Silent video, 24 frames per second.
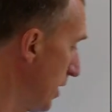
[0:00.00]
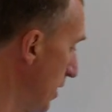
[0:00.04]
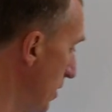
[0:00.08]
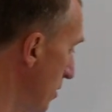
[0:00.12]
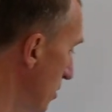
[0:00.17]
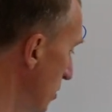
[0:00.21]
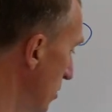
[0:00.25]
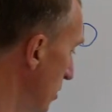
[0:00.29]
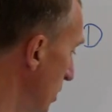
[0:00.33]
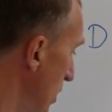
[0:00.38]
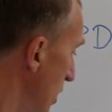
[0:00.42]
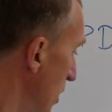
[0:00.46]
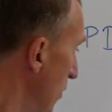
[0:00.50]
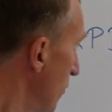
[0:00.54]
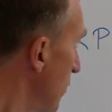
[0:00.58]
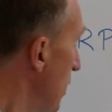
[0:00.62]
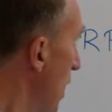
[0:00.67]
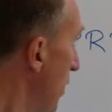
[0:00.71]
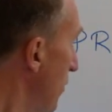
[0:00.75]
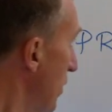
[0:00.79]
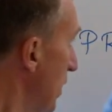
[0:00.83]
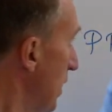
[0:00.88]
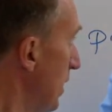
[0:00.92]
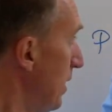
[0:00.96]
Either we're
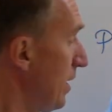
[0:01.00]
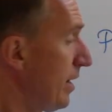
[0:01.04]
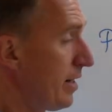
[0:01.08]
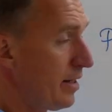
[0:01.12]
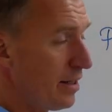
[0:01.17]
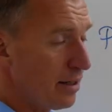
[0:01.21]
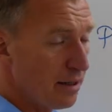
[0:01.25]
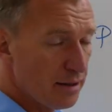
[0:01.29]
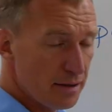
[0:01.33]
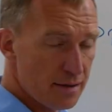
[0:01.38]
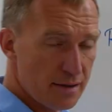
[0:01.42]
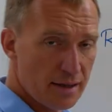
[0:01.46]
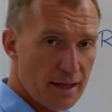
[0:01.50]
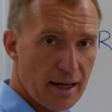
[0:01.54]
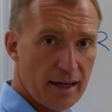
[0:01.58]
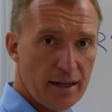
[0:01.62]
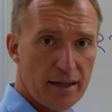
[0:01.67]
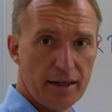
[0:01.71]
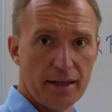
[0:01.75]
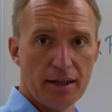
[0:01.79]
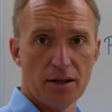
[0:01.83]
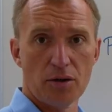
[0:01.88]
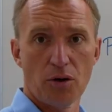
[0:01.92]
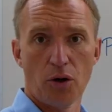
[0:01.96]
having a linear
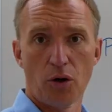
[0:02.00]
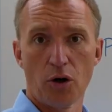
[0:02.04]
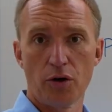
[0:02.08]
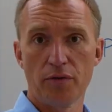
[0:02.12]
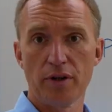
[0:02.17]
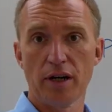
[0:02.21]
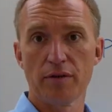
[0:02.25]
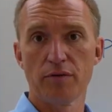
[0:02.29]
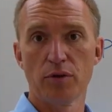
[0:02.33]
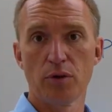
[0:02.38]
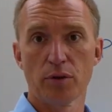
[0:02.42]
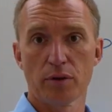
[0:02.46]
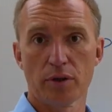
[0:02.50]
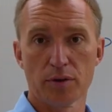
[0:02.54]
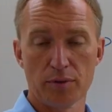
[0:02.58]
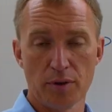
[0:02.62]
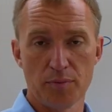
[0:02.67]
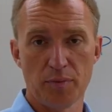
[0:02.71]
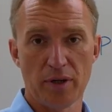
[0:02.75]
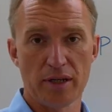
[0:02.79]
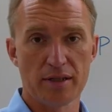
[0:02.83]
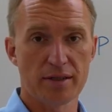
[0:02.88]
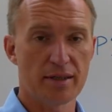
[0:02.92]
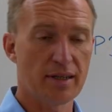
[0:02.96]
scaling or we have a
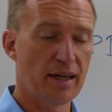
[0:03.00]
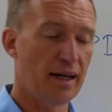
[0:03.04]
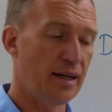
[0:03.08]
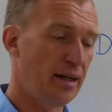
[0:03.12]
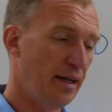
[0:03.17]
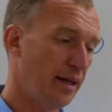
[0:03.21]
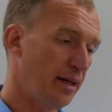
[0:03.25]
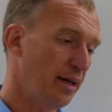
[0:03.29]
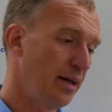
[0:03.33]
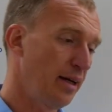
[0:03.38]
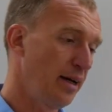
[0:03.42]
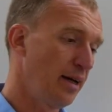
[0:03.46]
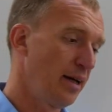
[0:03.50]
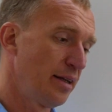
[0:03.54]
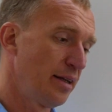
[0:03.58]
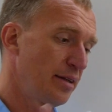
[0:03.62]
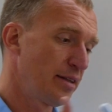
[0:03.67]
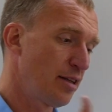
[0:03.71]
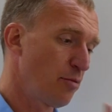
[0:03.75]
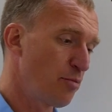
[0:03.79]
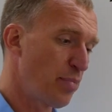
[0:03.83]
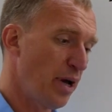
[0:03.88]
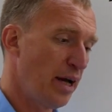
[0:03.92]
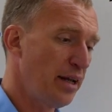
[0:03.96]
logarithmic scaling,
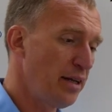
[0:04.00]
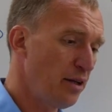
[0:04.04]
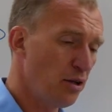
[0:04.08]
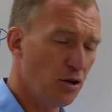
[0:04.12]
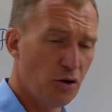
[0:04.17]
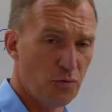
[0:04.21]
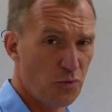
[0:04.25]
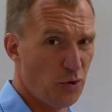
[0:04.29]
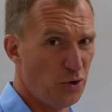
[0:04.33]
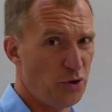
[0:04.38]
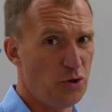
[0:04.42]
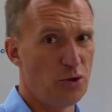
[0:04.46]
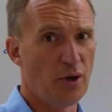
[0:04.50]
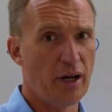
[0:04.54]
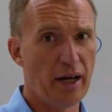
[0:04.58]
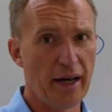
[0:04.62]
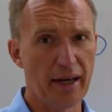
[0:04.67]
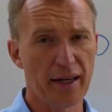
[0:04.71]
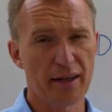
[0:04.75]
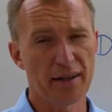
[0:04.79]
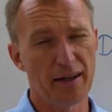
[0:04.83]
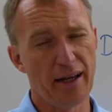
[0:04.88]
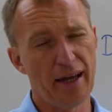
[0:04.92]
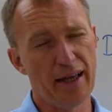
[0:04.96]
depending on what you
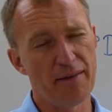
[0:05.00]
like.